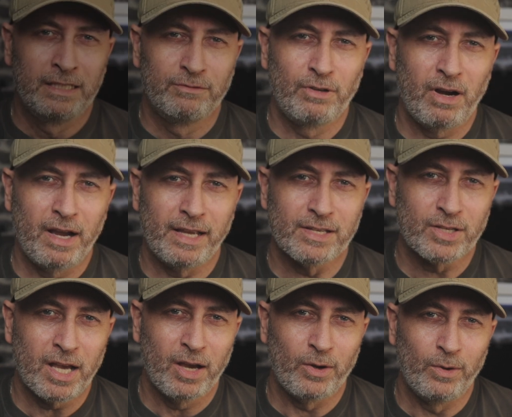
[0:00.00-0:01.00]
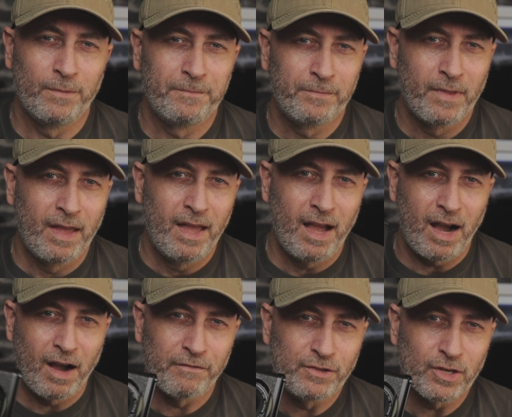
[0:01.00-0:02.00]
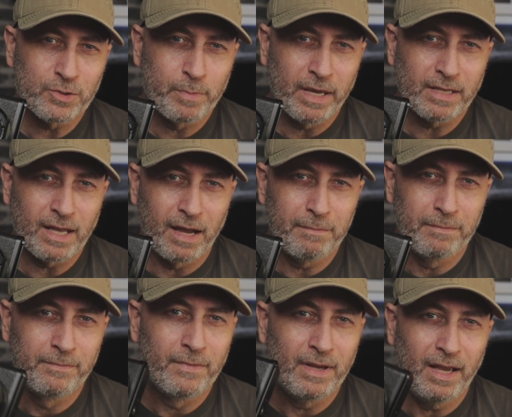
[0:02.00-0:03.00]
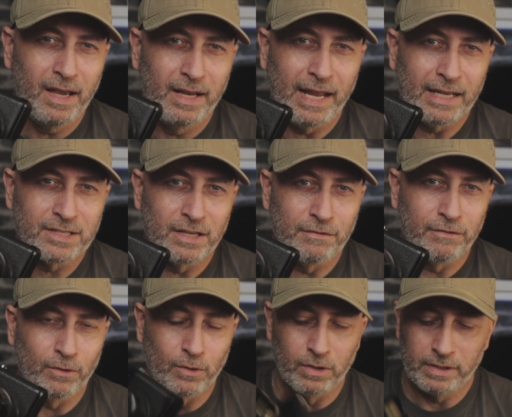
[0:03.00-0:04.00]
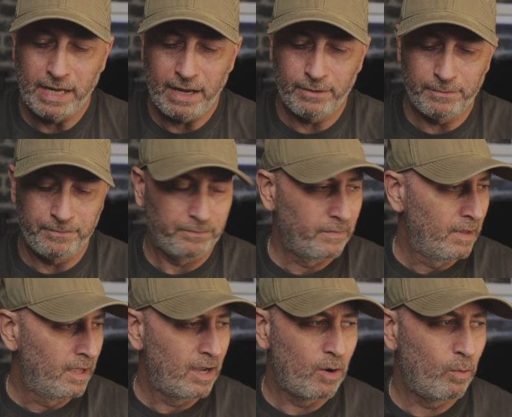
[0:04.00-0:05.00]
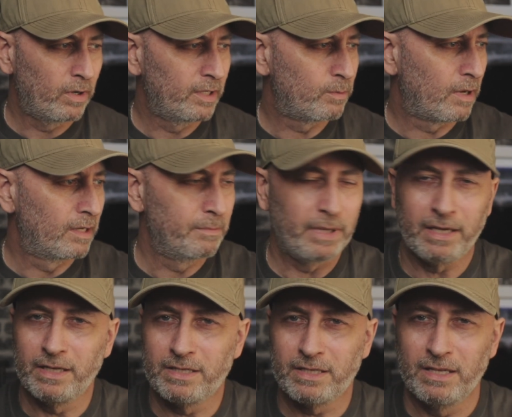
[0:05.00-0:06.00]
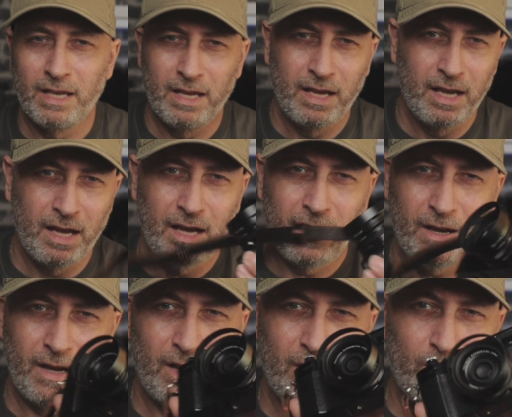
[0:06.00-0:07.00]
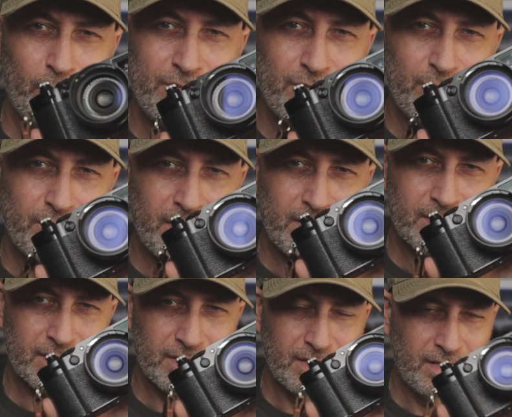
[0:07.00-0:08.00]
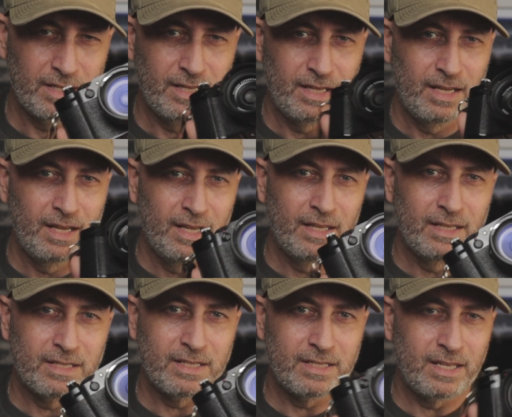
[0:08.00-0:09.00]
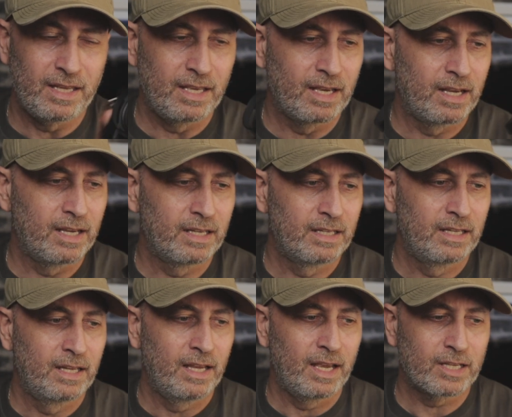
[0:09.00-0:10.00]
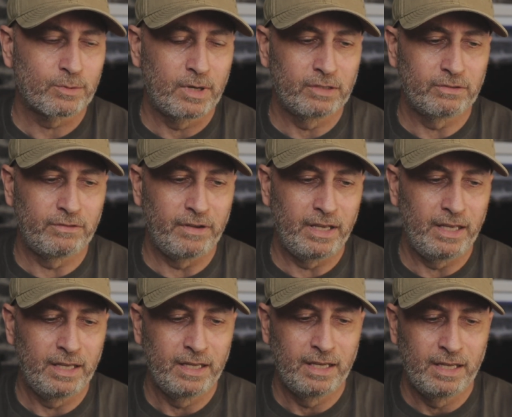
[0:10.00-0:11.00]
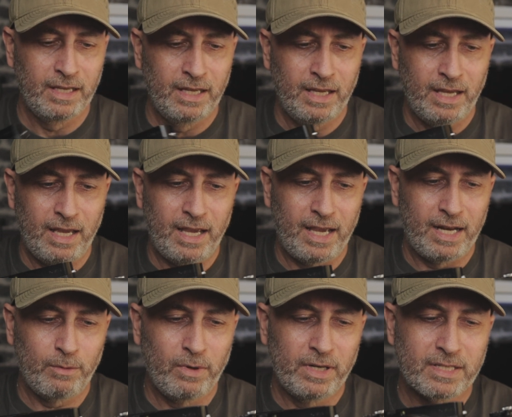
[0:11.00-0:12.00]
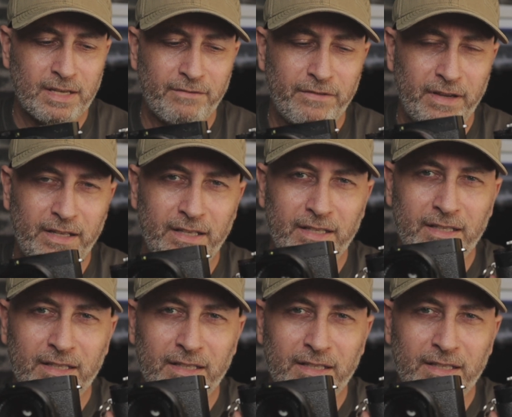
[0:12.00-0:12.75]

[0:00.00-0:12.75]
Right, so I've just picked up an XE4. Now, I wanted one because I always use this. This is the X100V, and I wanted something